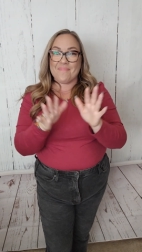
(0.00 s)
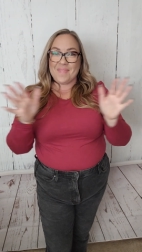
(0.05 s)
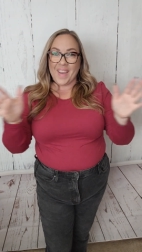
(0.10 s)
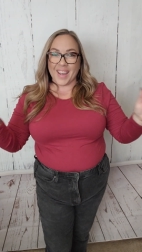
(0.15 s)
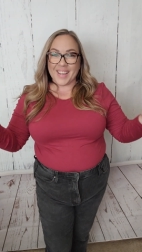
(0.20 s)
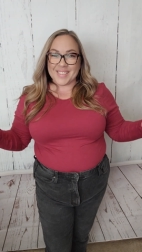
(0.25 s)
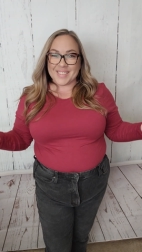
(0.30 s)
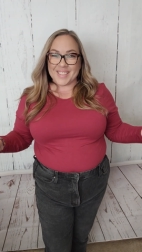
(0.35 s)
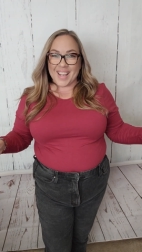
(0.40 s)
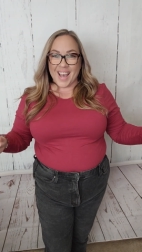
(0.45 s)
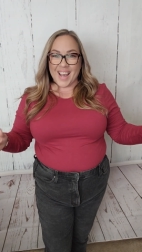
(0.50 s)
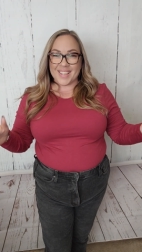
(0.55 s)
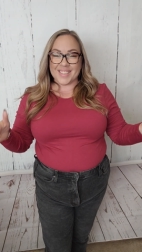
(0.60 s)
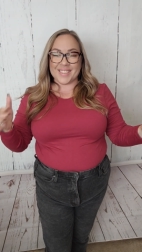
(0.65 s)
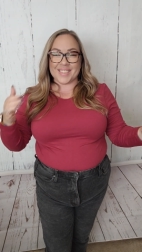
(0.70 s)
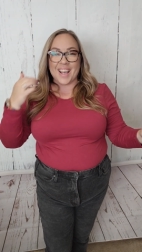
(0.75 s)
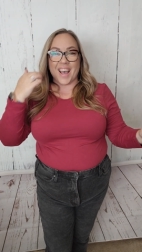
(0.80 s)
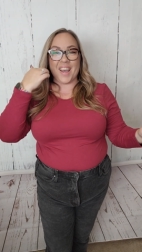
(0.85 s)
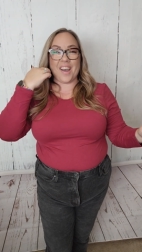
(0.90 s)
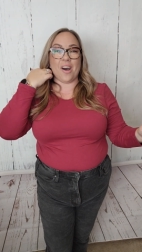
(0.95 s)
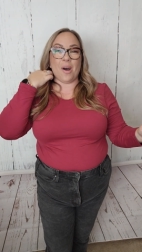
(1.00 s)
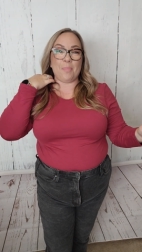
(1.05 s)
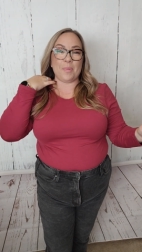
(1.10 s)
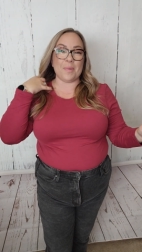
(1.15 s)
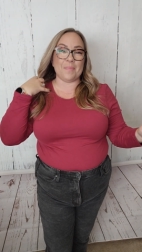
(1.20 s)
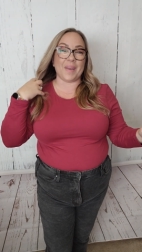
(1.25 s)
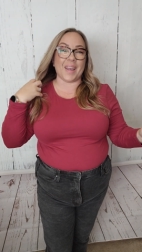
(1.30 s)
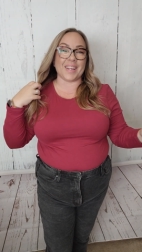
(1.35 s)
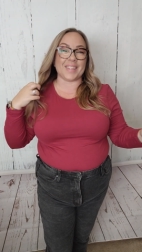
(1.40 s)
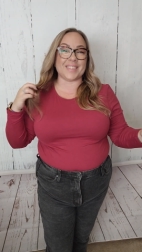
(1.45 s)
Makes sense? I hope
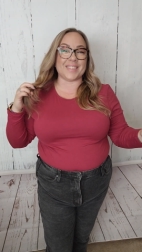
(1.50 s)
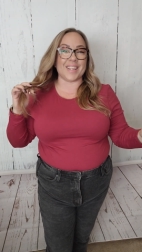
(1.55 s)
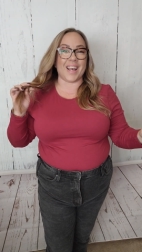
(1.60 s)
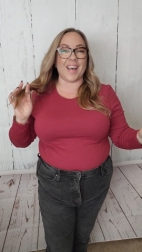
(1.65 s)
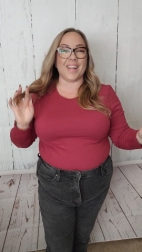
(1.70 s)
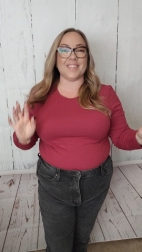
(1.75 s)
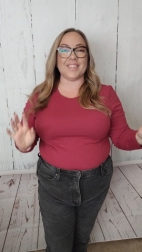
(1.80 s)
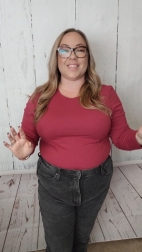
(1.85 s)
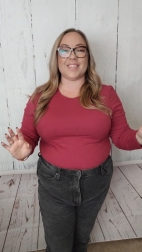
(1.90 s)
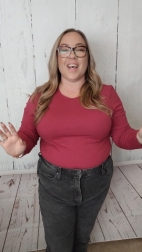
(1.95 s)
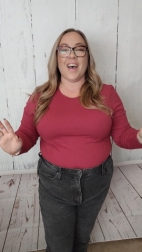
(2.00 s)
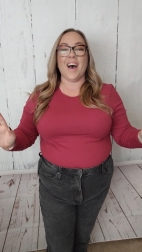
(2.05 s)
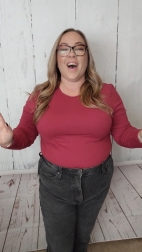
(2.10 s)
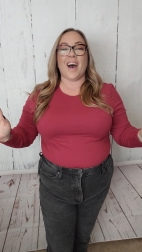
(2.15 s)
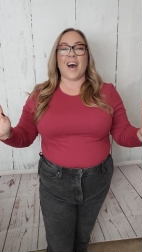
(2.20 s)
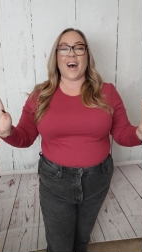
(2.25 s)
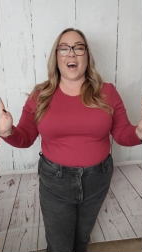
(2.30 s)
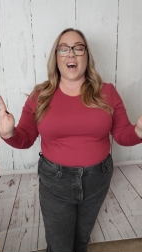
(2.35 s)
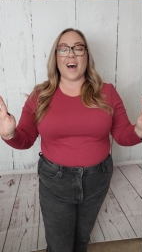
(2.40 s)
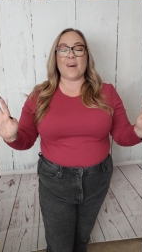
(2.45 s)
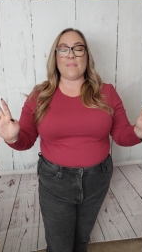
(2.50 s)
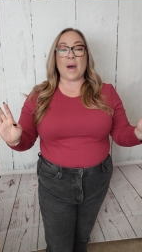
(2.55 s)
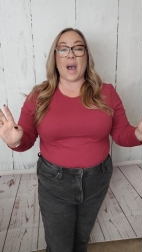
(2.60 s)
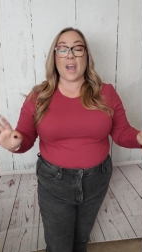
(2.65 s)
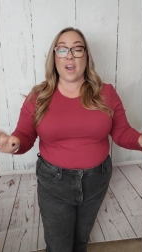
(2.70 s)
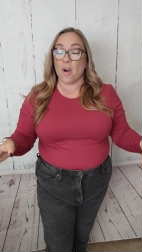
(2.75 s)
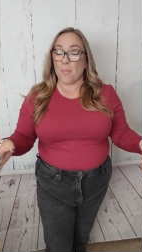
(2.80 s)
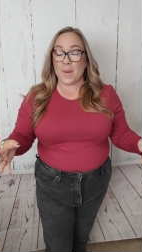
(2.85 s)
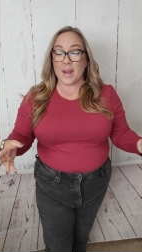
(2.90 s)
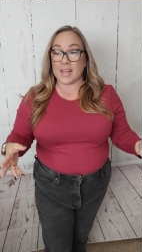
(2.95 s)
it makes sense. Um, I
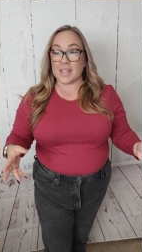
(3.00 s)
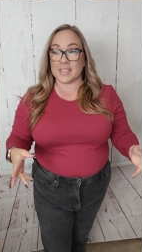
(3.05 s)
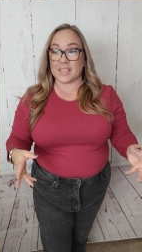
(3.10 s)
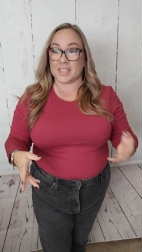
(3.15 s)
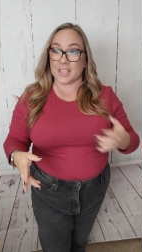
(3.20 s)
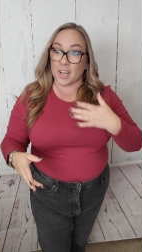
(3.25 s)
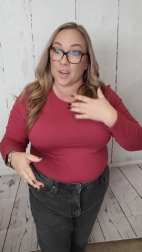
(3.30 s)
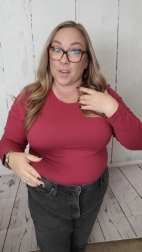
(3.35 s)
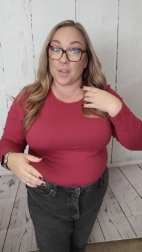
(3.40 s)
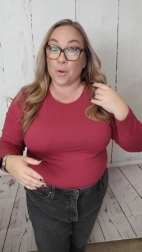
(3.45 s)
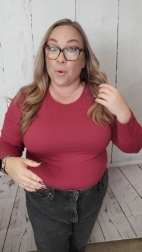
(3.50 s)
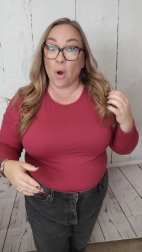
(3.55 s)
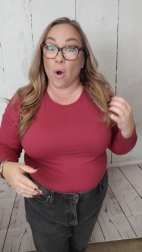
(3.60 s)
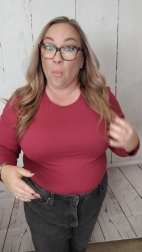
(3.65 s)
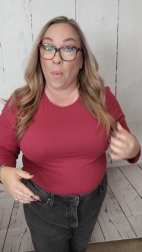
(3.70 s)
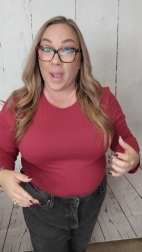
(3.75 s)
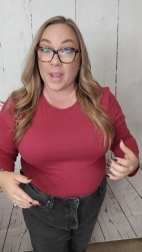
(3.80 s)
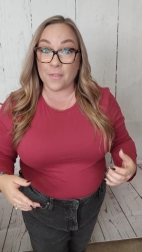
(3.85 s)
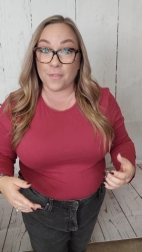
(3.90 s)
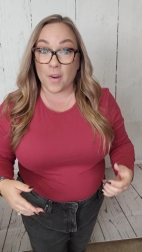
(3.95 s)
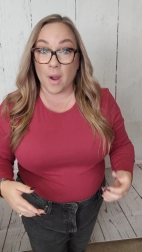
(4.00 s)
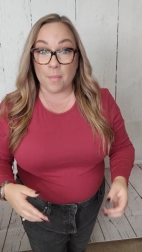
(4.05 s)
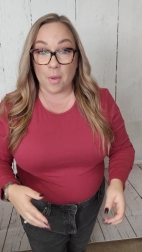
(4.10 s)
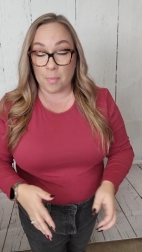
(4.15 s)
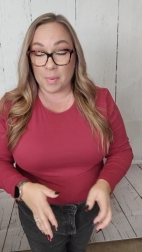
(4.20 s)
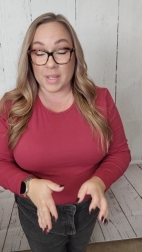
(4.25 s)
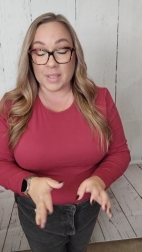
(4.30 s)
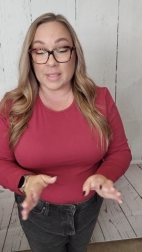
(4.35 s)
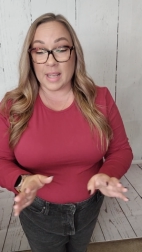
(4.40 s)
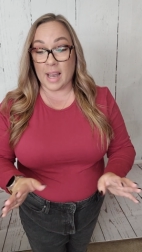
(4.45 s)
hope I didn't scare you away from
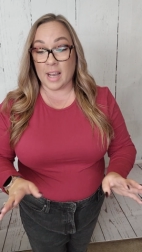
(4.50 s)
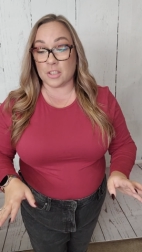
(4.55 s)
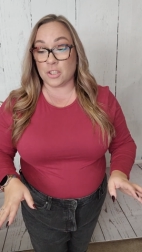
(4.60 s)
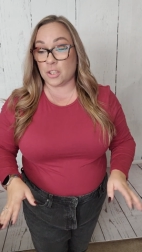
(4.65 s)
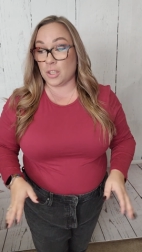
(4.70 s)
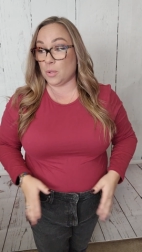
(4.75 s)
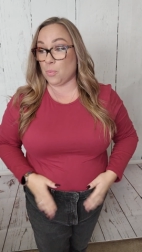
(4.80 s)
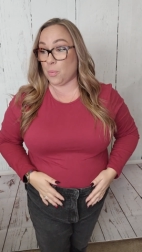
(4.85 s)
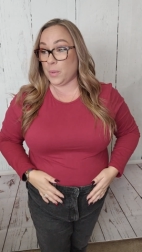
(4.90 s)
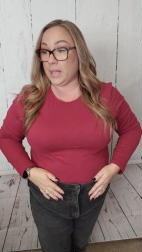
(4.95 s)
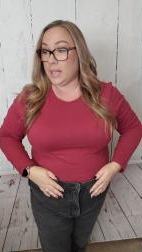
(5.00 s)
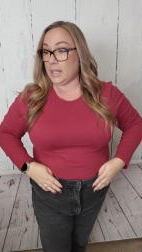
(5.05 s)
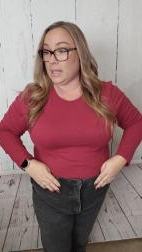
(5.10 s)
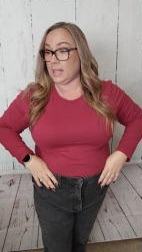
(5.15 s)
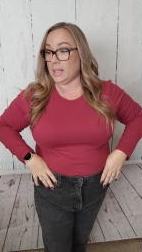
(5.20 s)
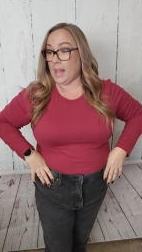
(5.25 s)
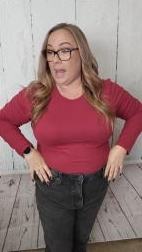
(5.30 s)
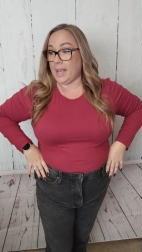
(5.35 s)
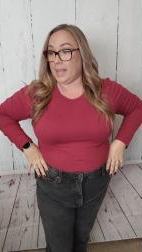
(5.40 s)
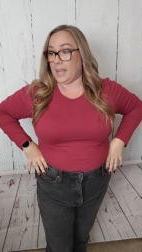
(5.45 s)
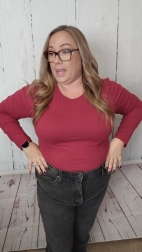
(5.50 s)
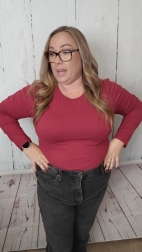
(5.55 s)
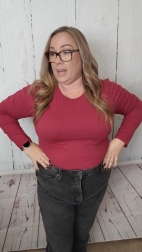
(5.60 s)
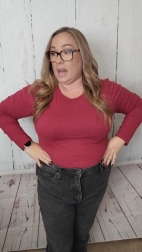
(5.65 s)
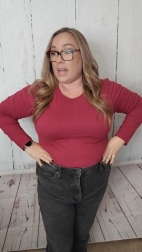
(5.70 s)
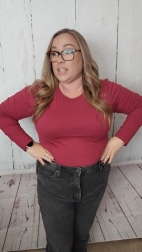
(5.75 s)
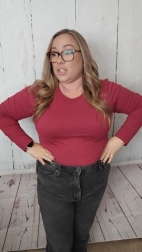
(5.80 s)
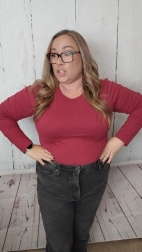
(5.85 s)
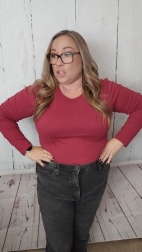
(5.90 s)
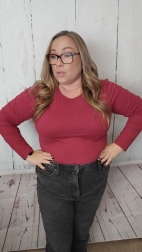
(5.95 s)
it because I actually really like it.
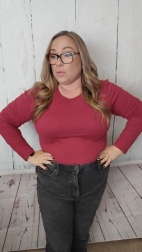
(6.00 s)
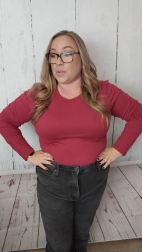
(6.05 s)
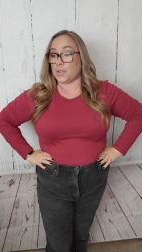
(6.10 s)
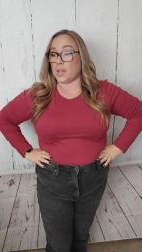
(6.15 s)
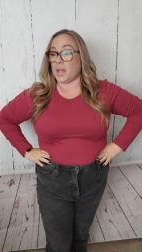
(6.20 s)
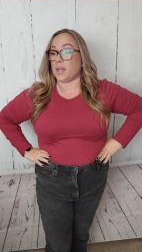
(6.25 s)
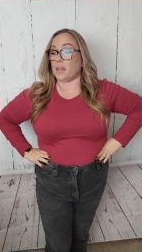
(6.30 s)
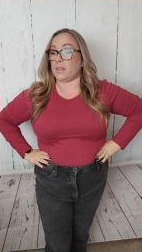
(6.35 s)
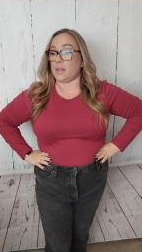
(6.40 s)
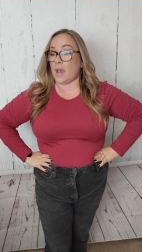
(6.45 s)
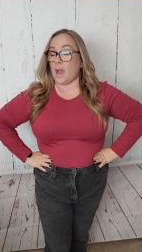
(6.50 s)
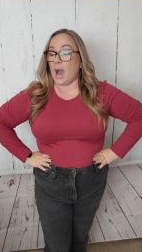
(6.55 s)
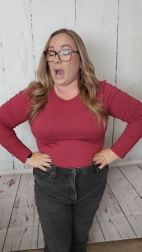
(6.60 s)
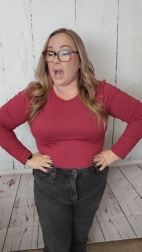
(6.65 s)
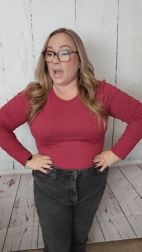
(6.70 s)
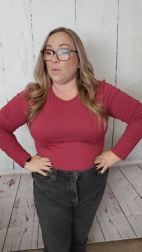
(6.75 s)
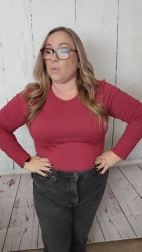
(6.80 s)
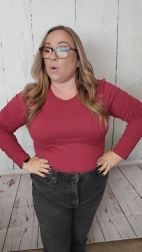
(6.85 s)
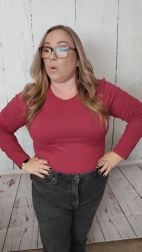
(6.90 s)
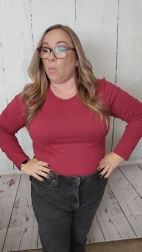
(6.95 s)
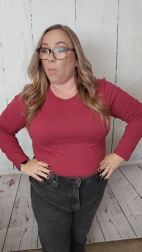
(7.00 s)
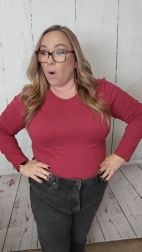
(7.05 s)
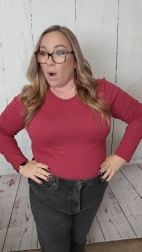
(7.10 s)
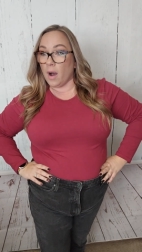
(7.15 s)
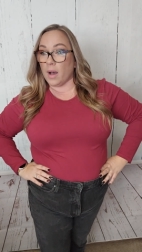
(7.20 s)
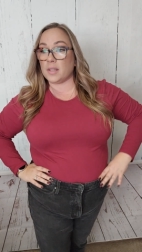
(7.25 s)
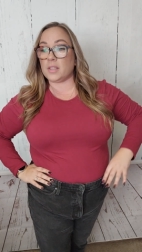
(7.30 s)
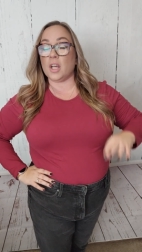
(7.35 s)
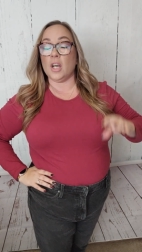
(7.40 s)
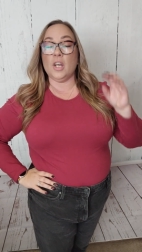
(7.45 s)
And I do think that I will
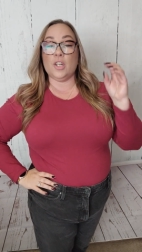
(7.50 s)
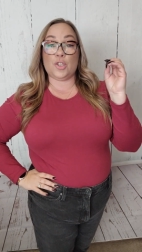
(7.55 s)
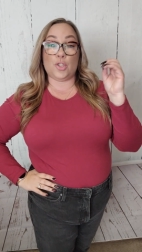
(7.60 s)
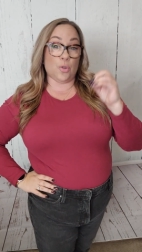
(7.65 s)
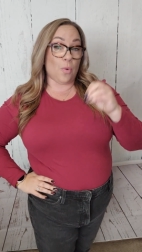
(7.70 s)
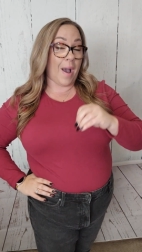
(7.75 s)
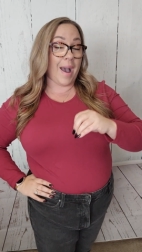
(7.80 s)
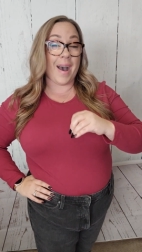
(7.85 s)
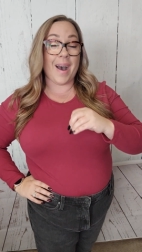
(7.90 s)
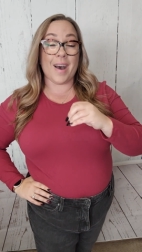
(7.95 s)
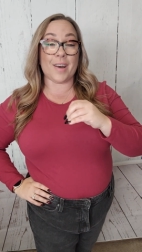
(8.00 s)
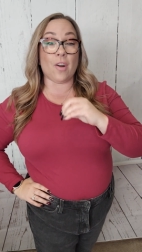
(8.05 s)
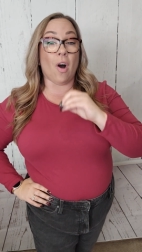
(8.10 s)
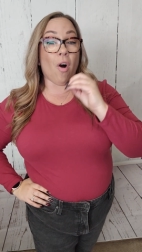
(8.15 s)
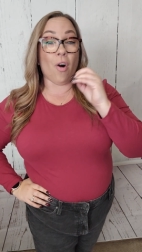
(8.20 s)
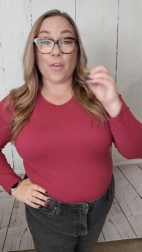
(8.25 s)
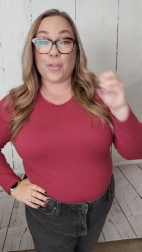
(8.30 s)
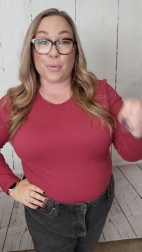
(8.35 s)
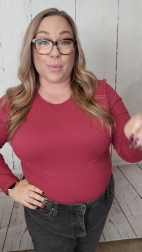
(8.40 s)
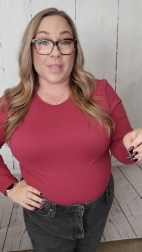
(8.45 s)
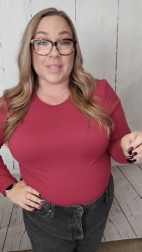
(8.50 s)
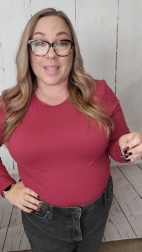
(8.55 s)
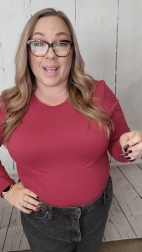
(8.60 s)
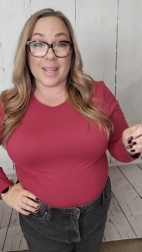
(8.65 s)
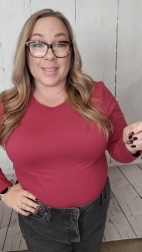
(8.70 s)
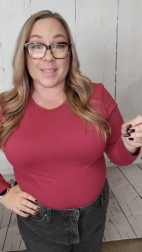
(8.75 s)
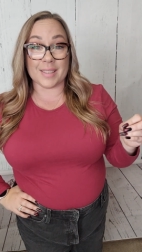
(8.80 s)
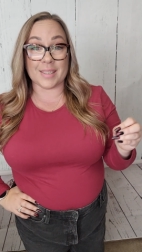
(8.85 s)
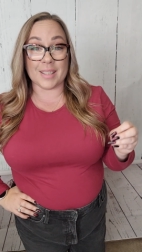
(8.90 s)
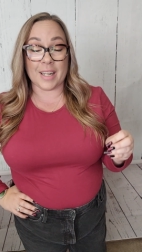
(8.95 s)
want to add all three
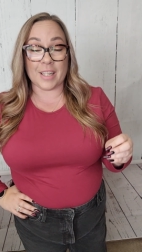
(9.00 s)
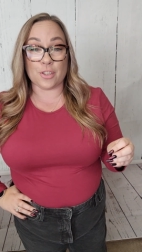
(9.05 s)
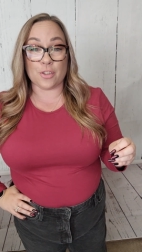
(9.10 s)
sizes that